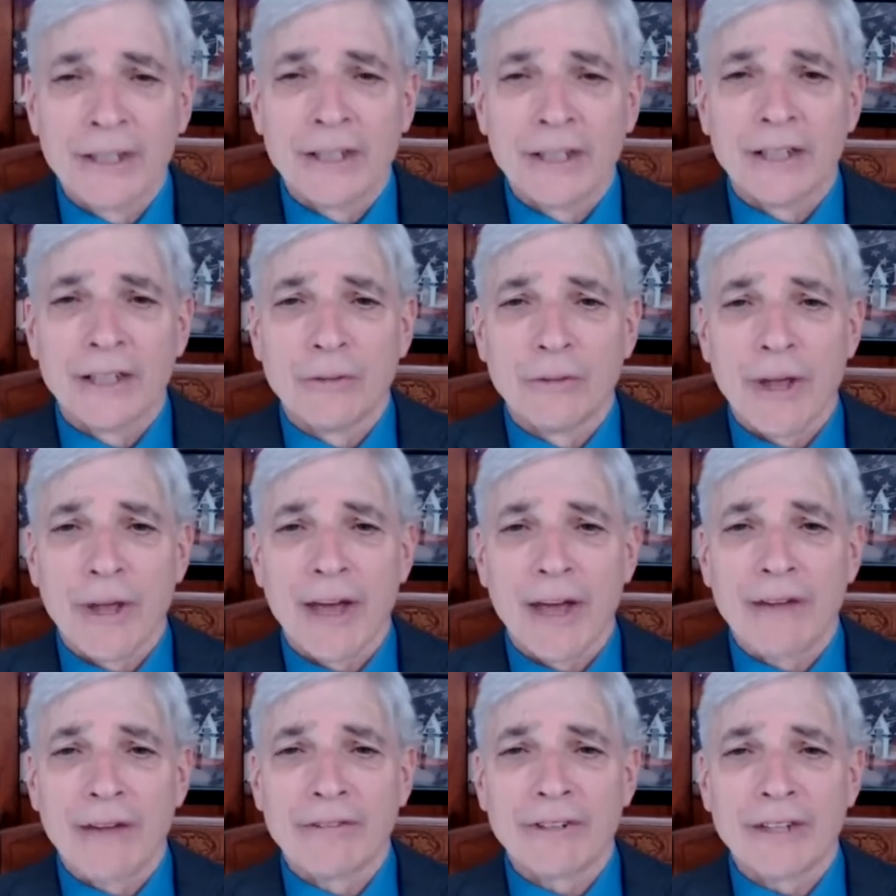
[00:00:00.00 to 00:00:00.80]
We
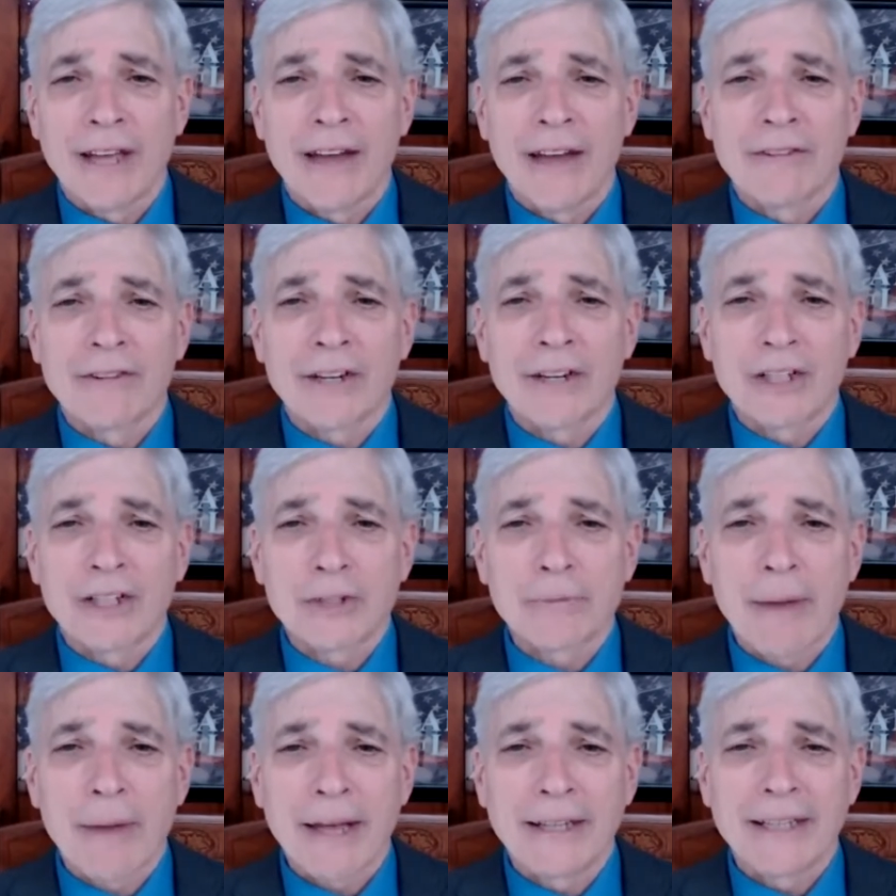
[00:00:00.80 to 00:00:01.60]
have an
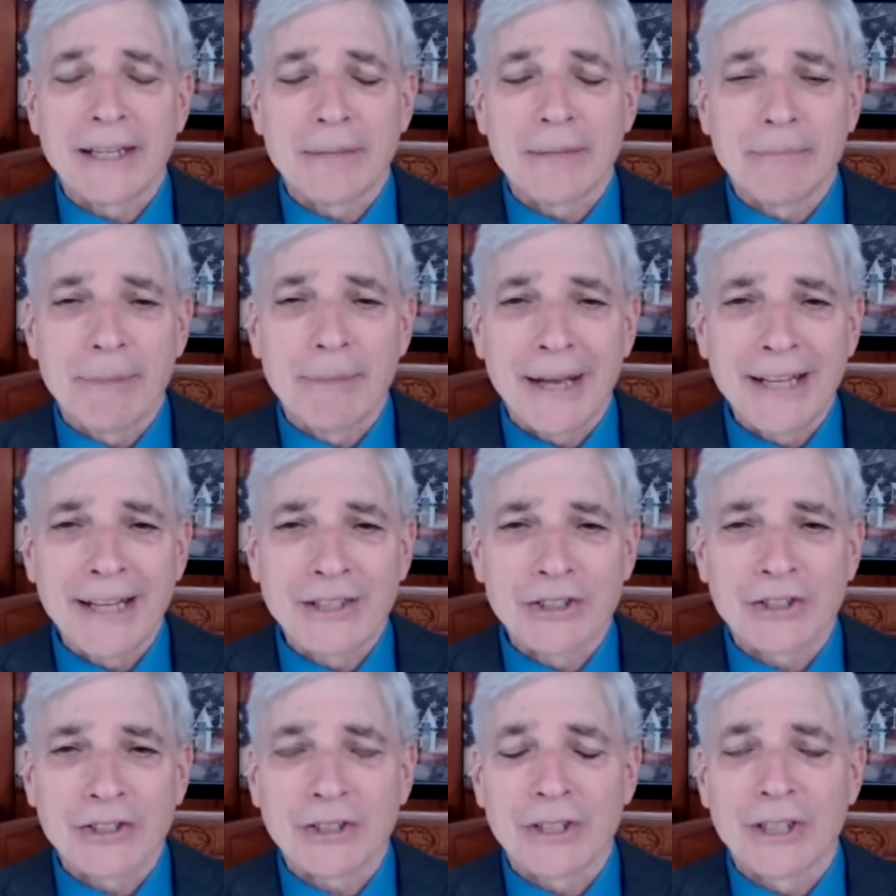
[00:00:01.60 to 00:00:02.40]
ever-expanding
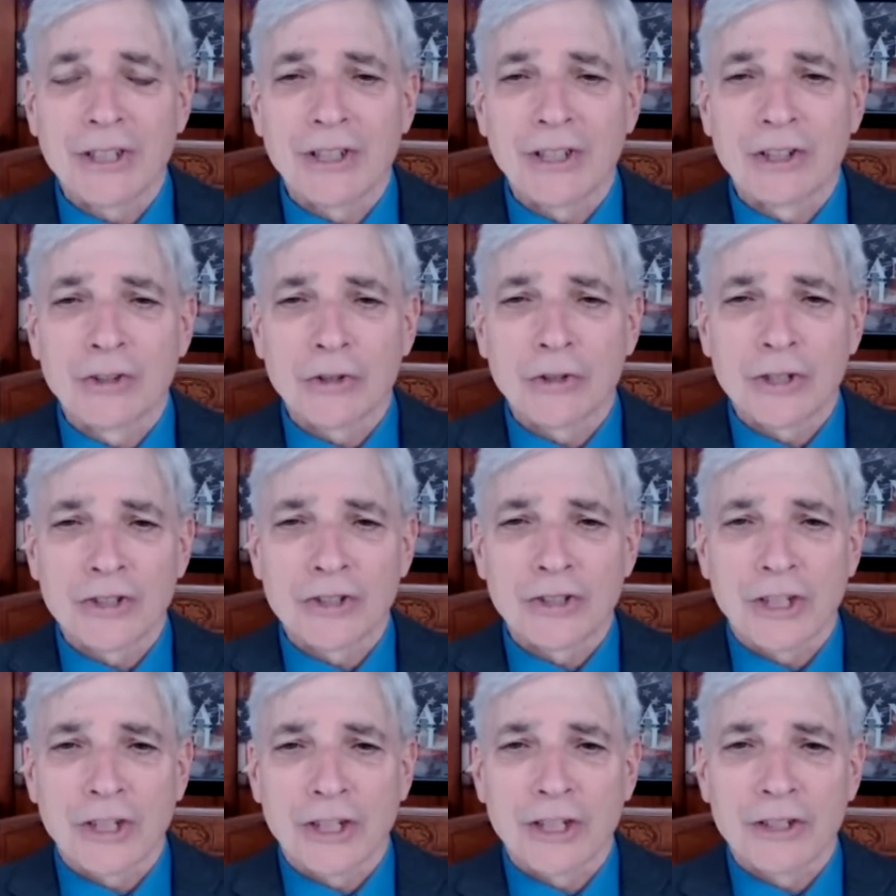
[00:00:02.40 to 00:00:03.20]
base
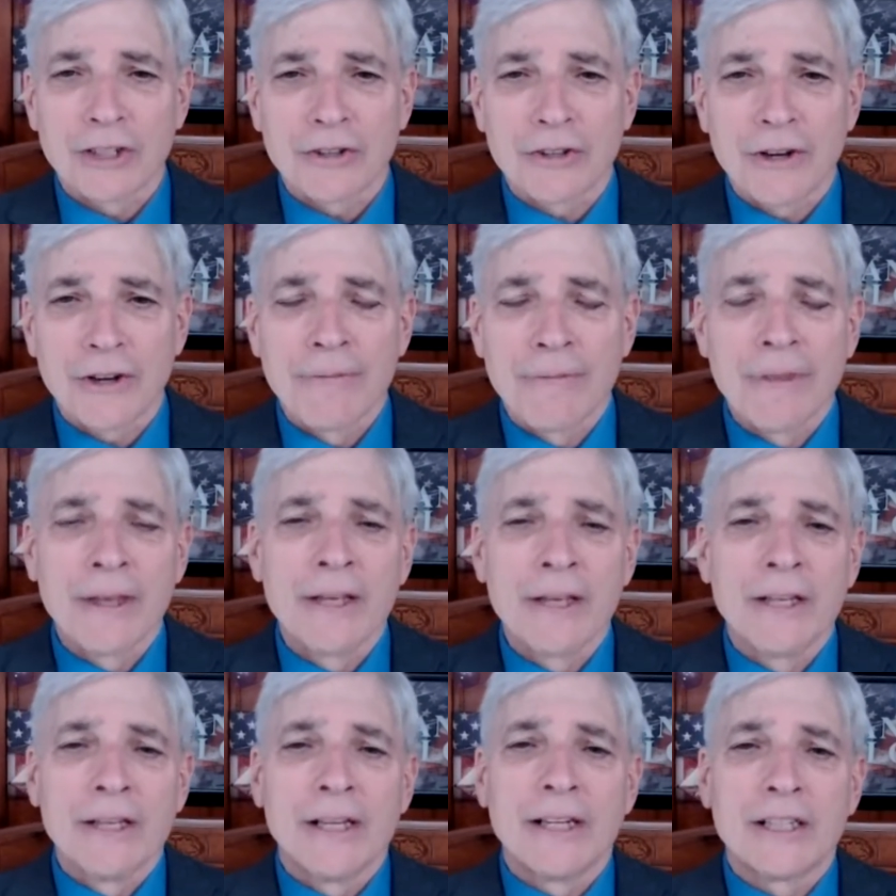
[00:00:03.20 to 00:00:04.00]
across the country,
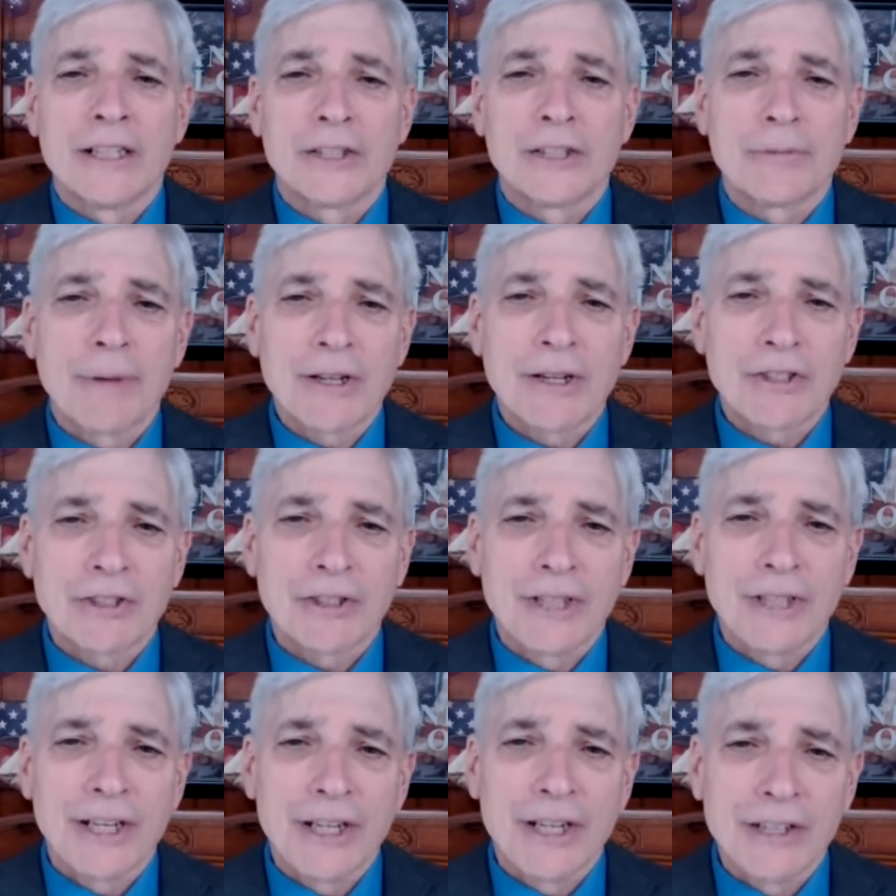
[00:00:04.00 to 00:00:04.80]
and
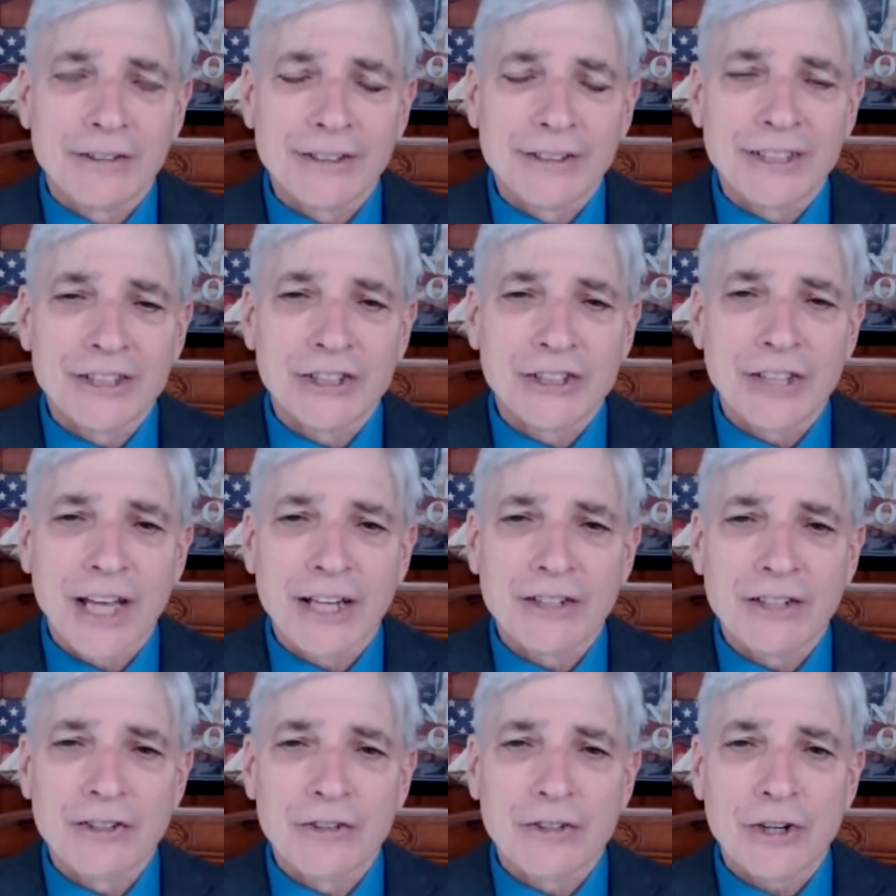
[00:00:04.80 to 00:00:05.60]
especially here in the
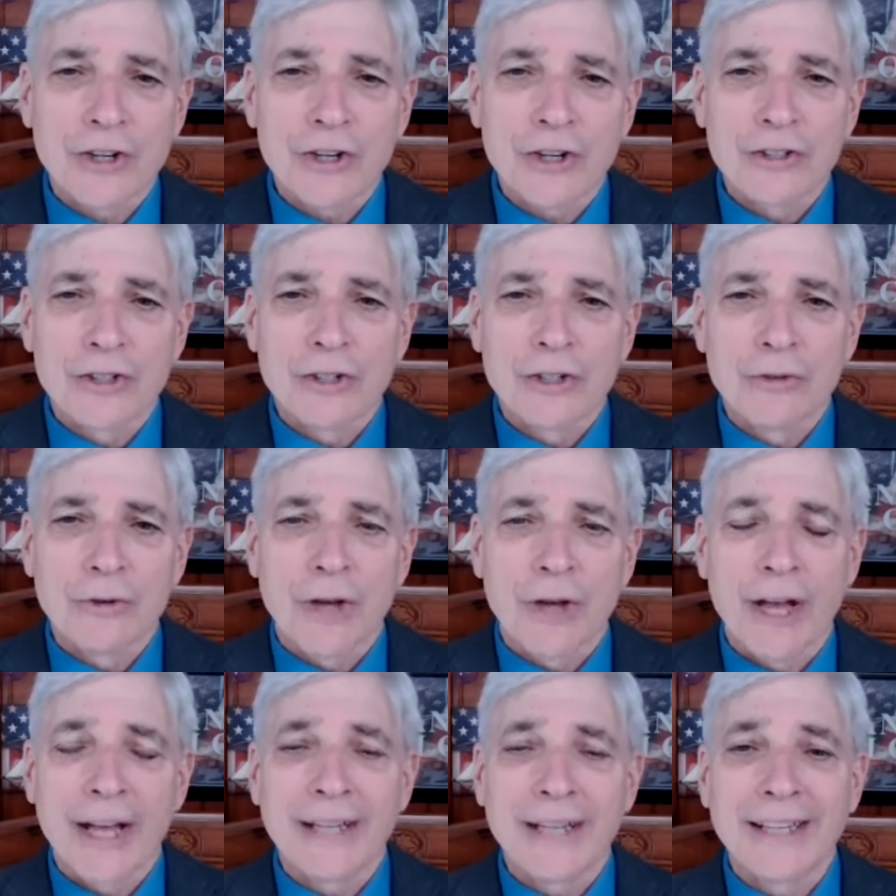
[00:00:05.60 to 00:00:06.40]
state of New Jersey
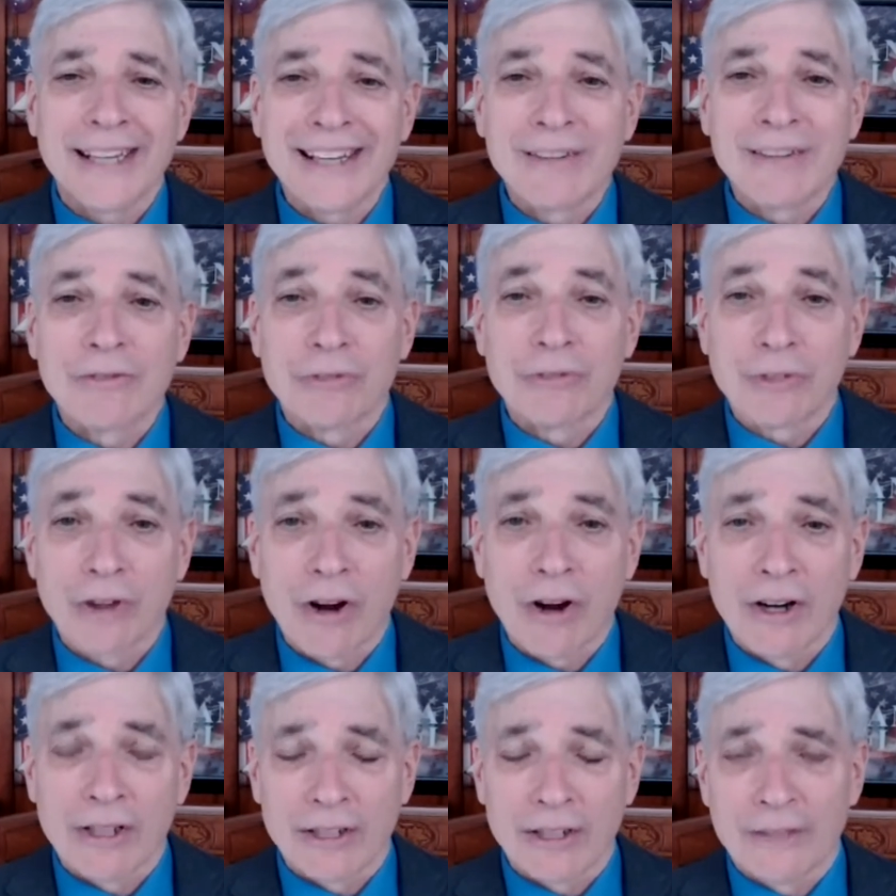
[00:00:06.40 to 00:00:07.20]
and in
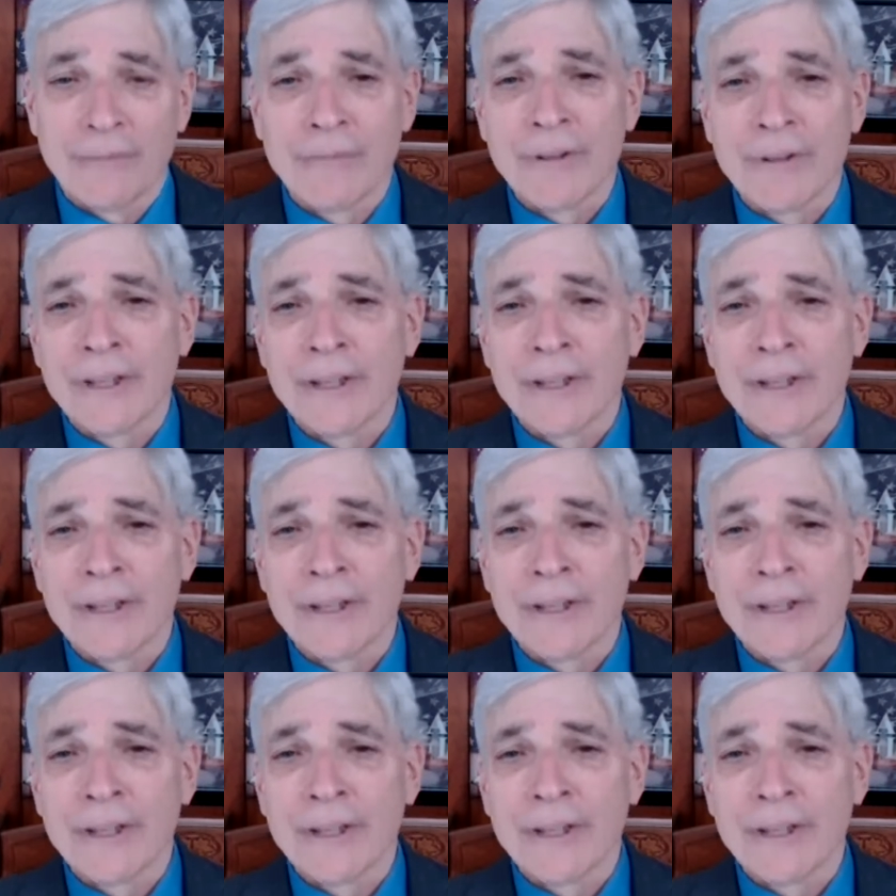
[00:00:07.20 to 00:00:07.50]
Florida.